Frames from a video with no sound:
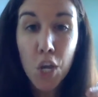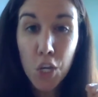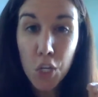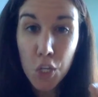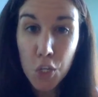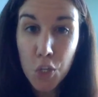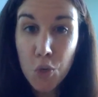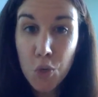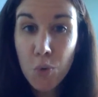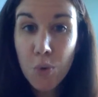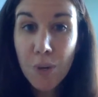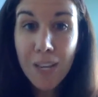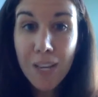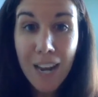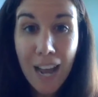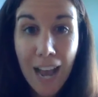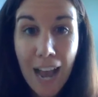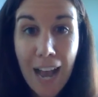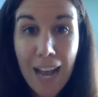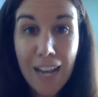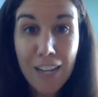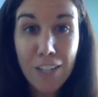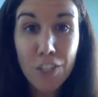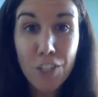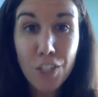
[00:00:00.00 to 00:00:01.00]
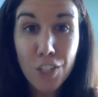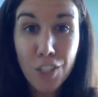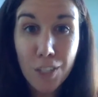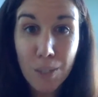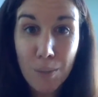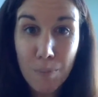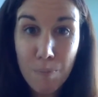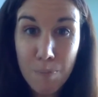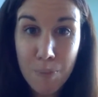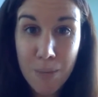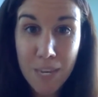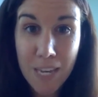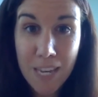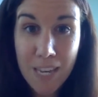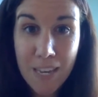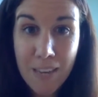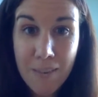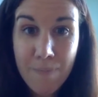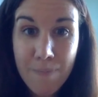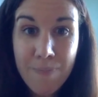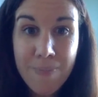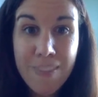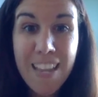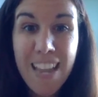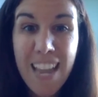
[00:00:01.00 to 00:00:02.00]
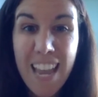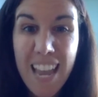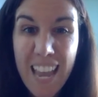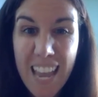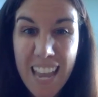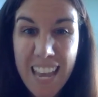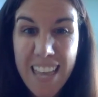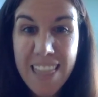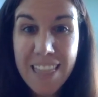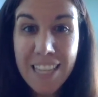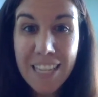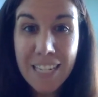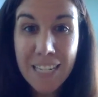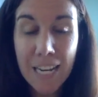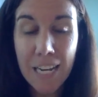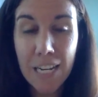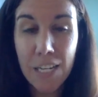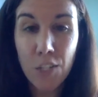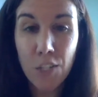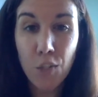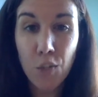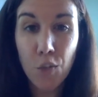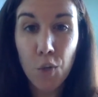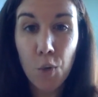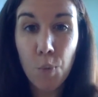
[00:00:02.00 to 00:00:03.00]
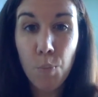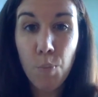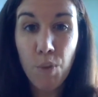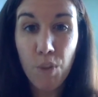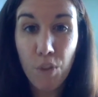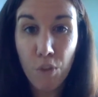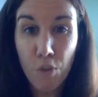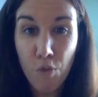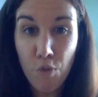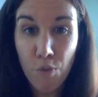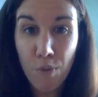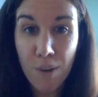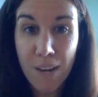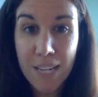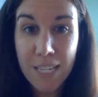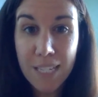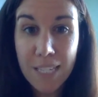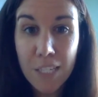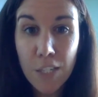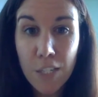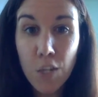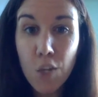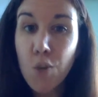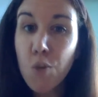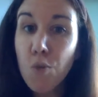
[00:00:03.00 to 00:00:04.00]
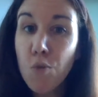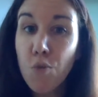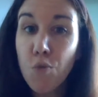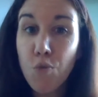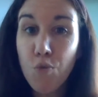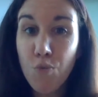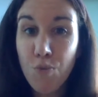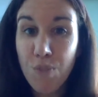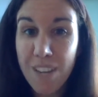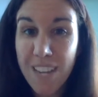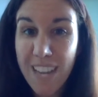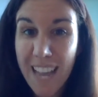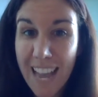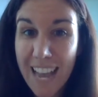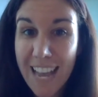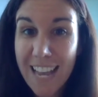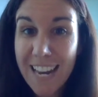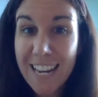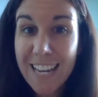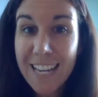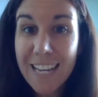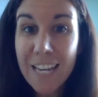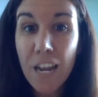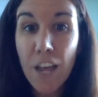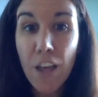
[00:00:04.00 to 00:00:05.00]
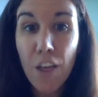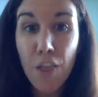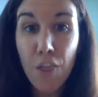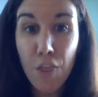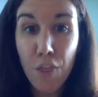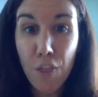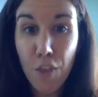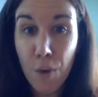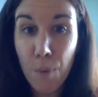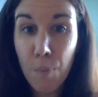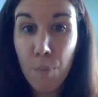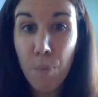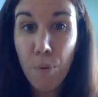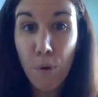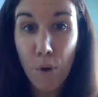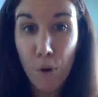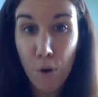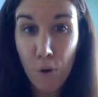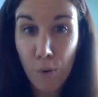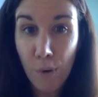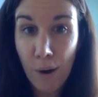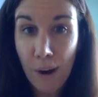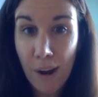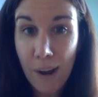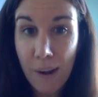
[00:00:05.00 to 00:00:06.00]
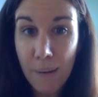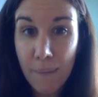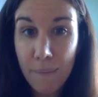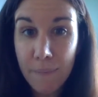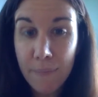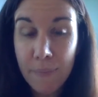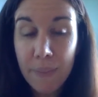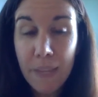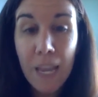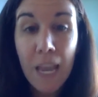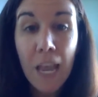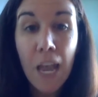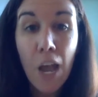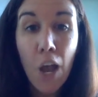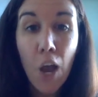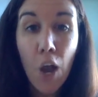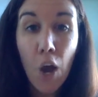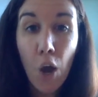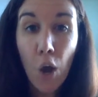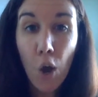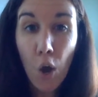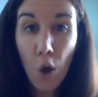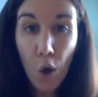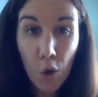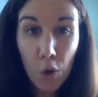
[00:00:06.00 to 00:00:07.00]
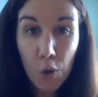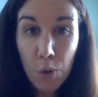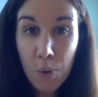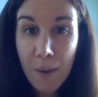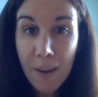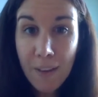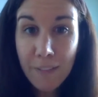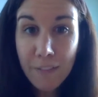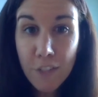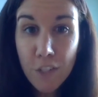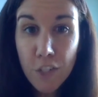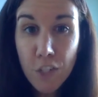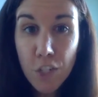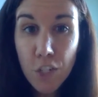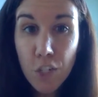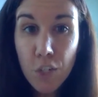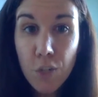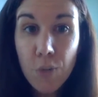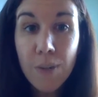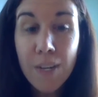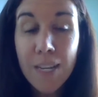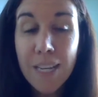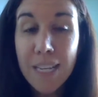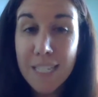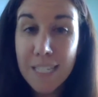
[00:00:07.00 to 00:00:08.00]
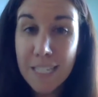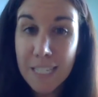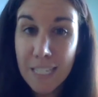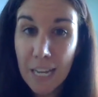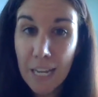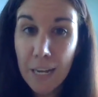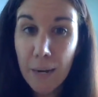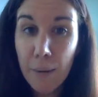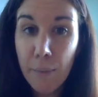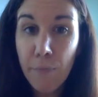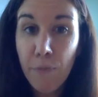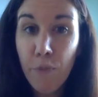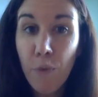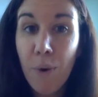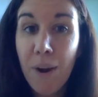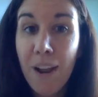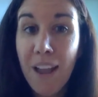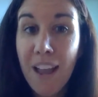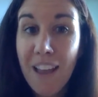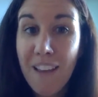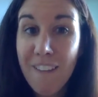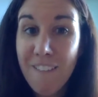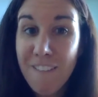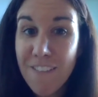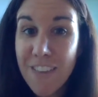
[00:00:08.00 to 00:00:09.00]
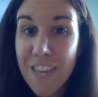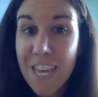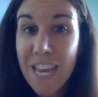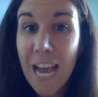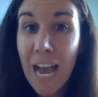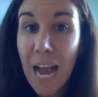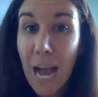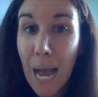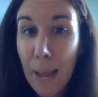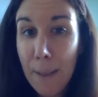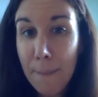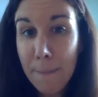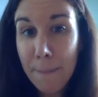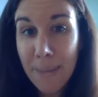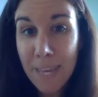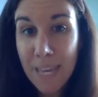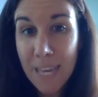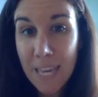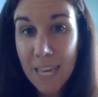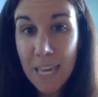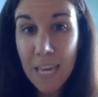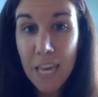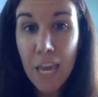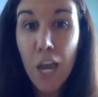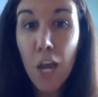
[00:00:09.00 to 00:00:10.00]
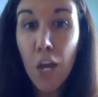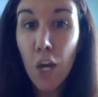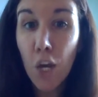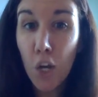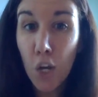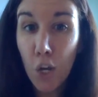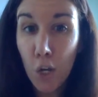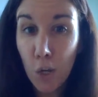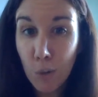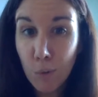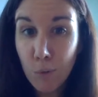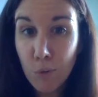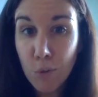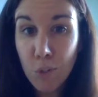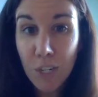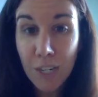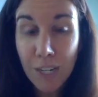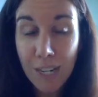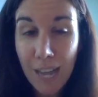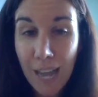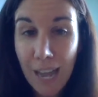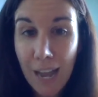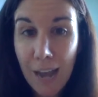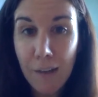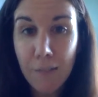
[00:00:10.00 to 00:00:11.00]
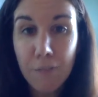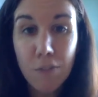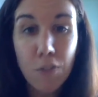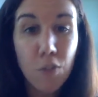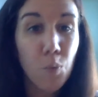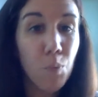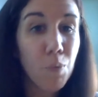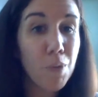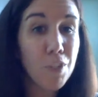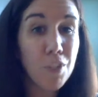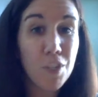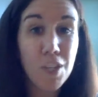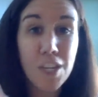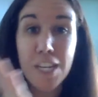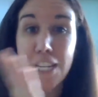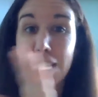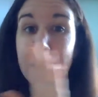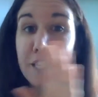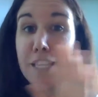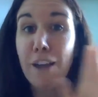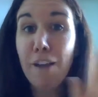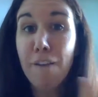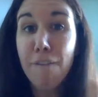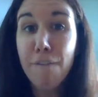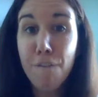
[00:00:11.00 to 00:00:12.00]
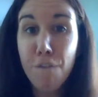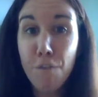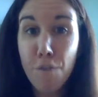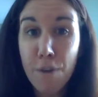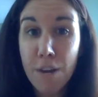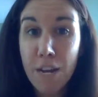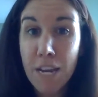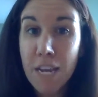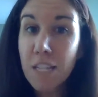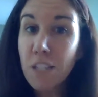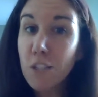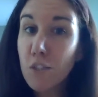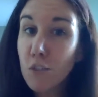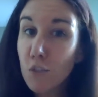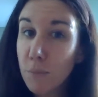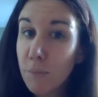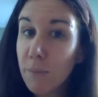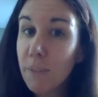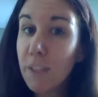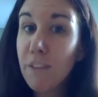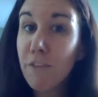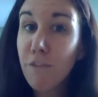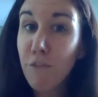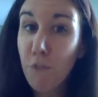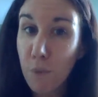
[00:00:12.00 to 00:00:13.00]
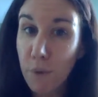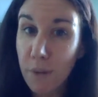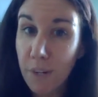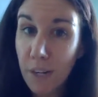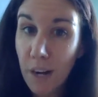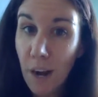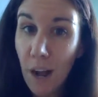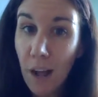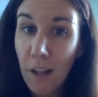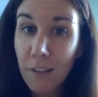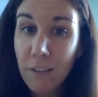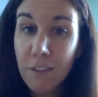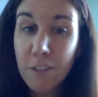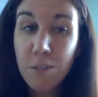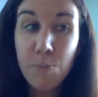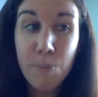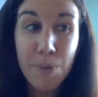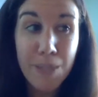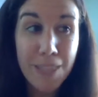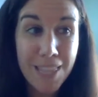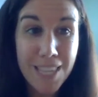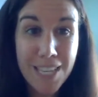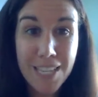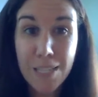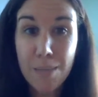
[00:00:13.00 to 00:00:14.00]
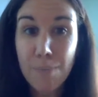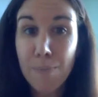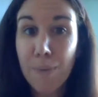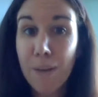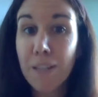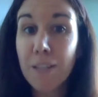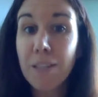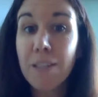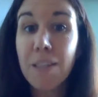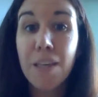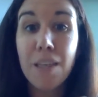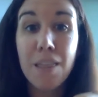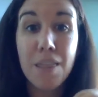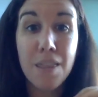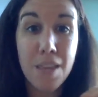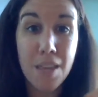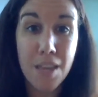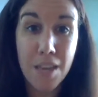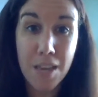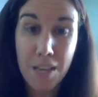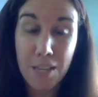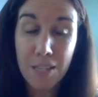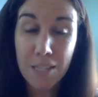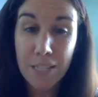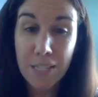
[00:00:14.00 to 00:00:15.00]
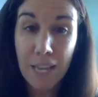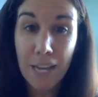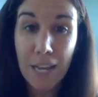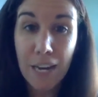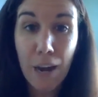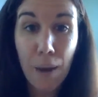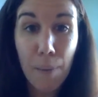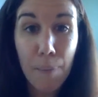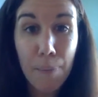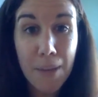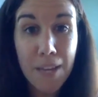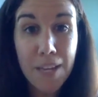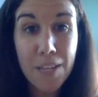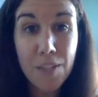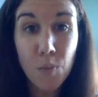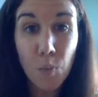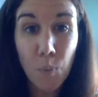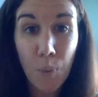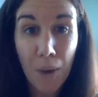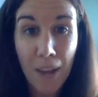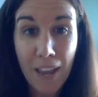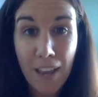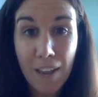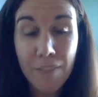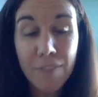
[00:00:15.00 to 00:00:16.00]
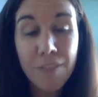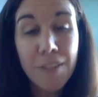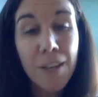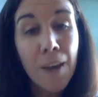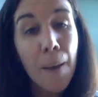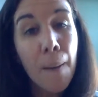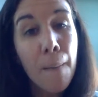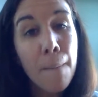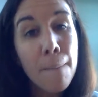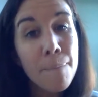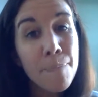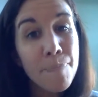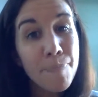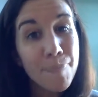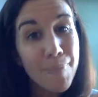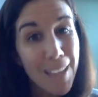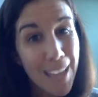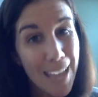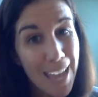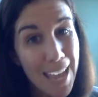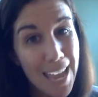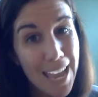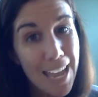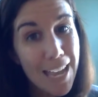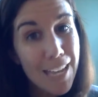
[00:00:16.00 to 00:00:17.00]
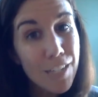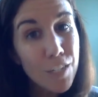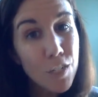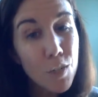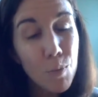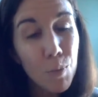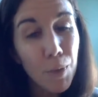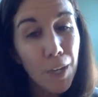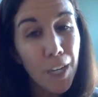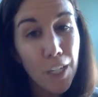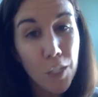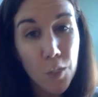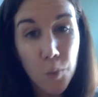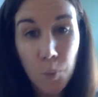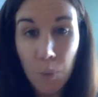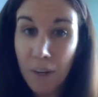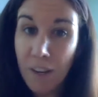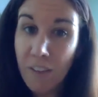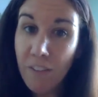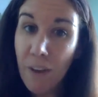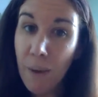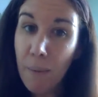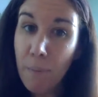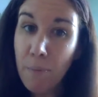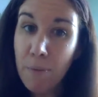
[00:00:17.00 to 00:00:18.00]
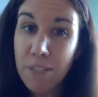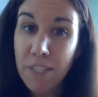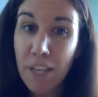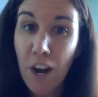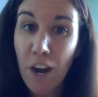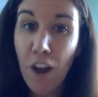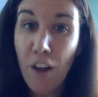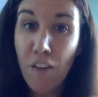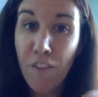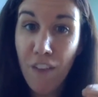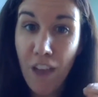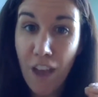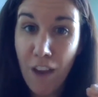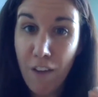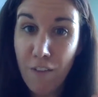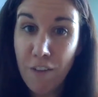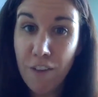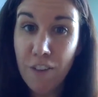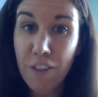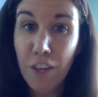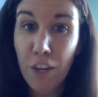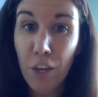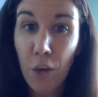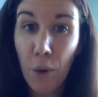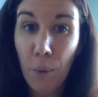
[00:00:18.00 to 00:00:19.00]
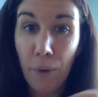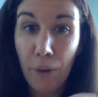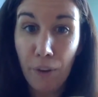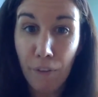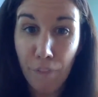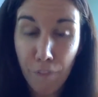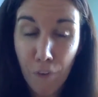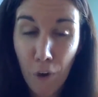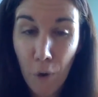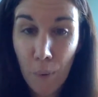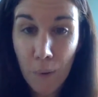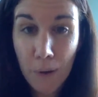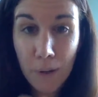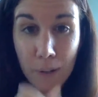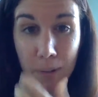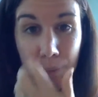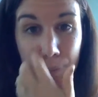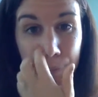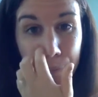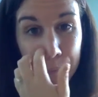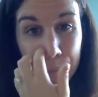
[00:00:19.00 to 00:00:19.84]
You can actually be in the test group with Chris, who created the program. All you have to do is sign up for a VIP coach account, which is free. It's normally $40, but this month the sign up is waived, and you will get 25% off everything going forward,